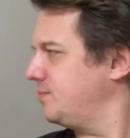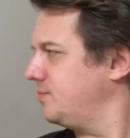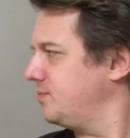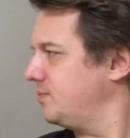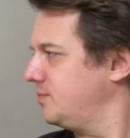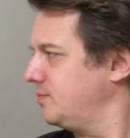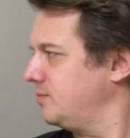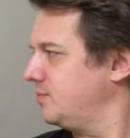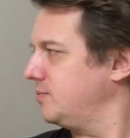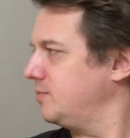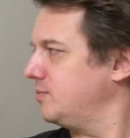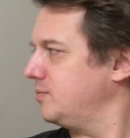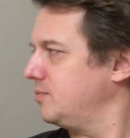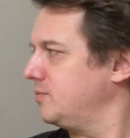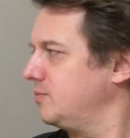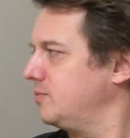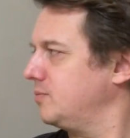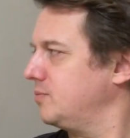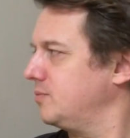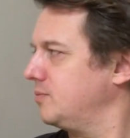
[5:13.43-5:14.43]

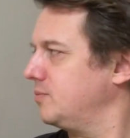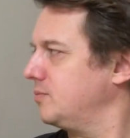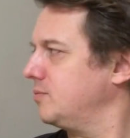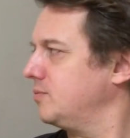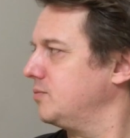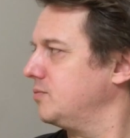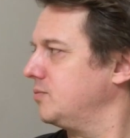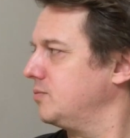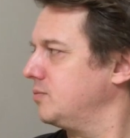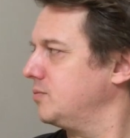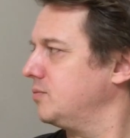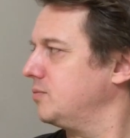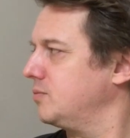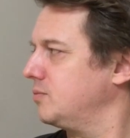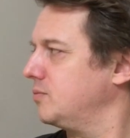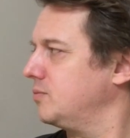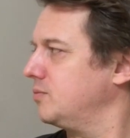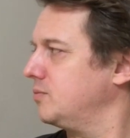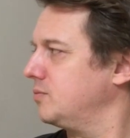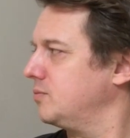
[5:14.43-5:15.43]

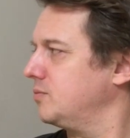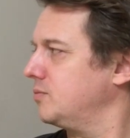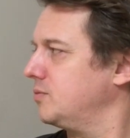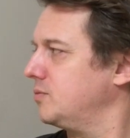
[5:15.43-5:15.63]
[no speech]